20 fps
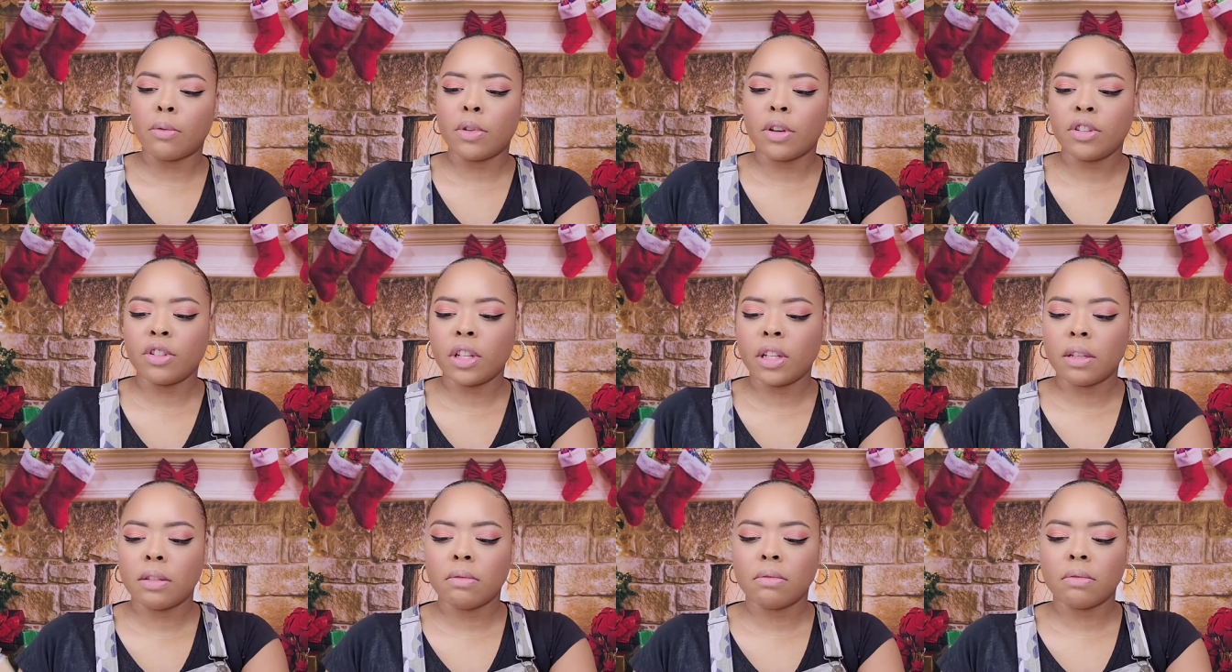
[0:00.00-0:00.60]
I
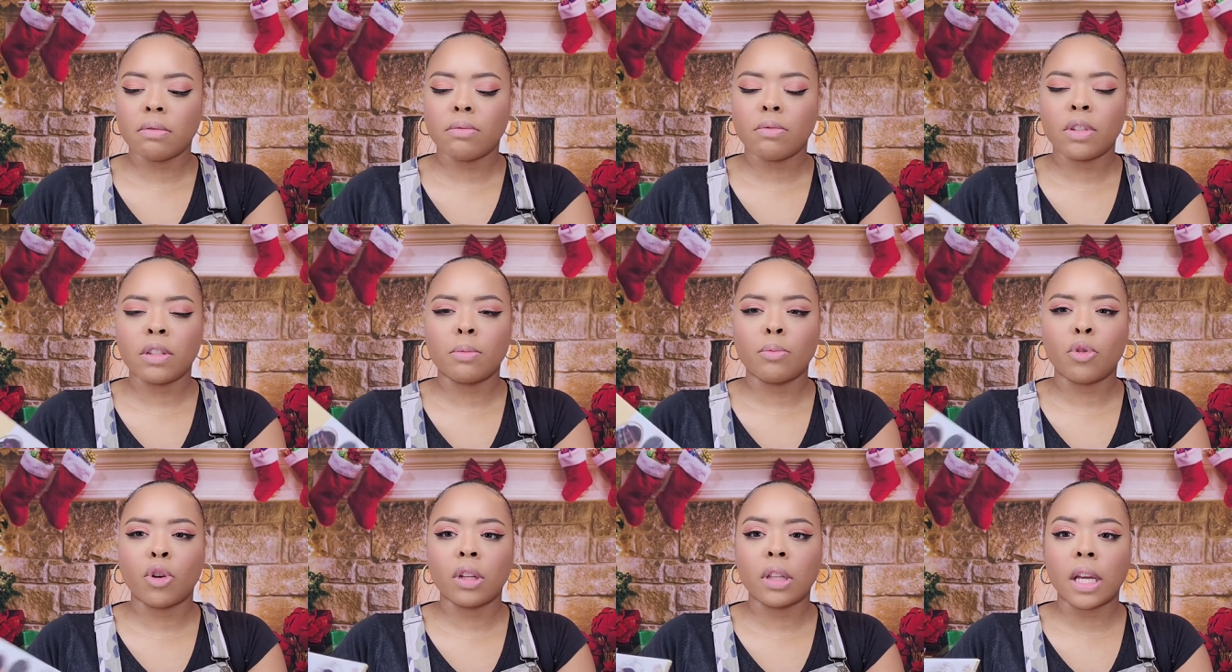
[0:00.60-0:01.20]
wish it
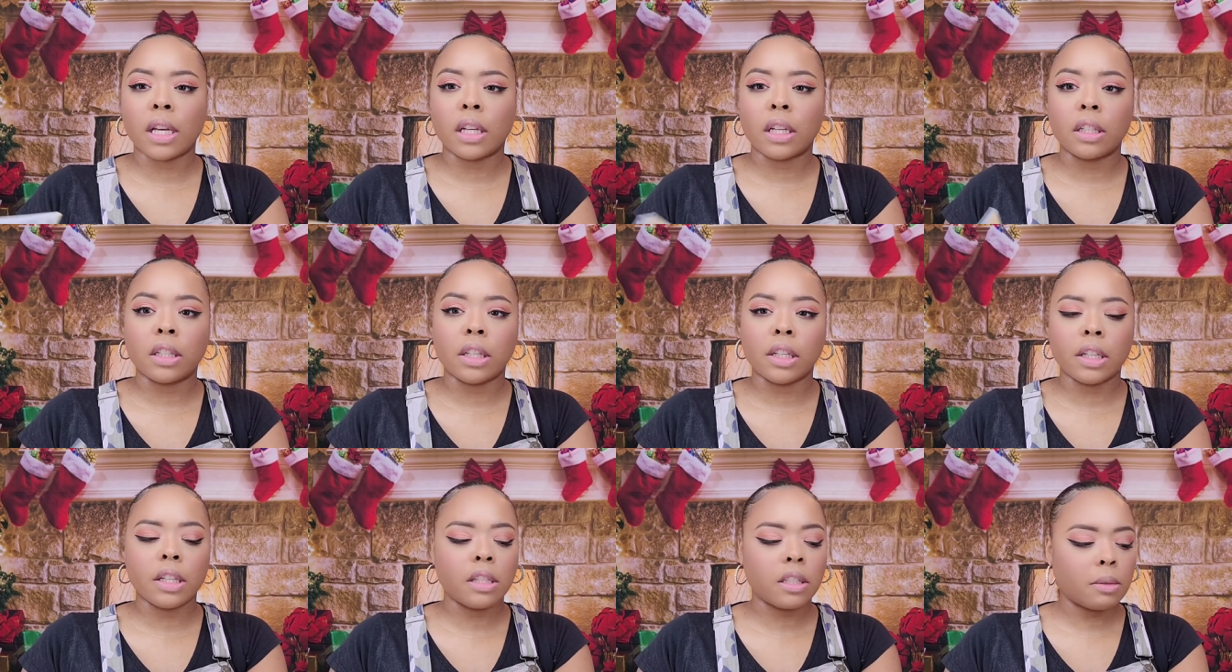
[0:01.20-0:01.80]
was more like a
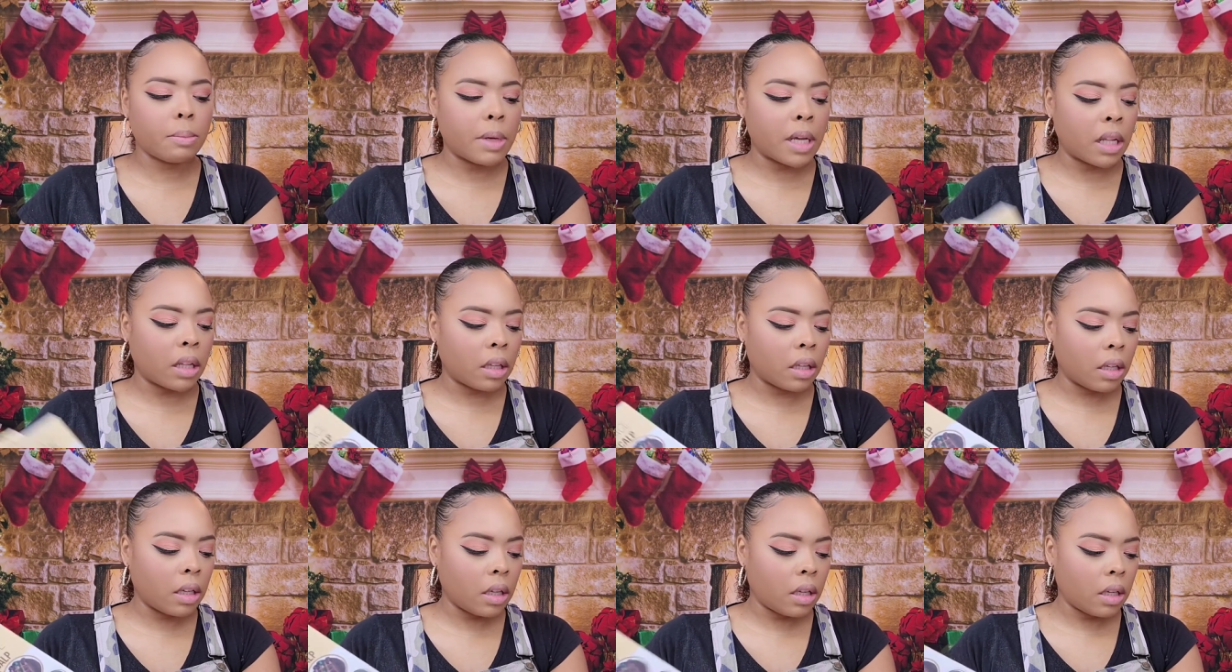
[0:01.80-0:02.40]
cookie
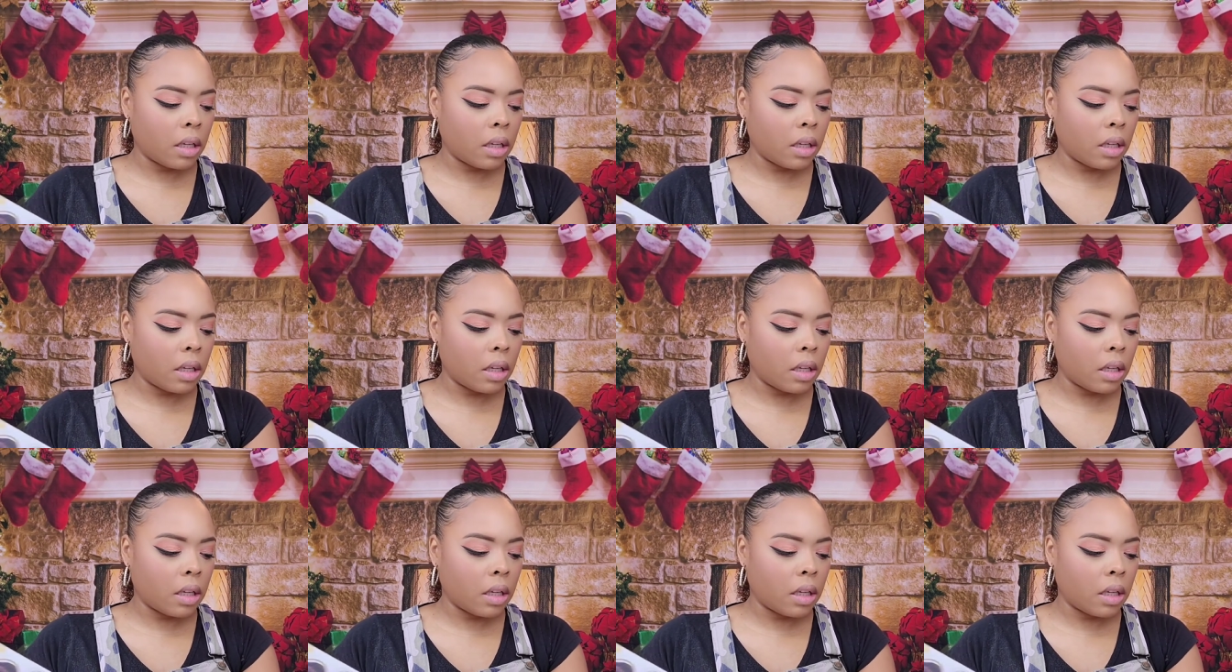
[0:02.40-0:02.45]
smell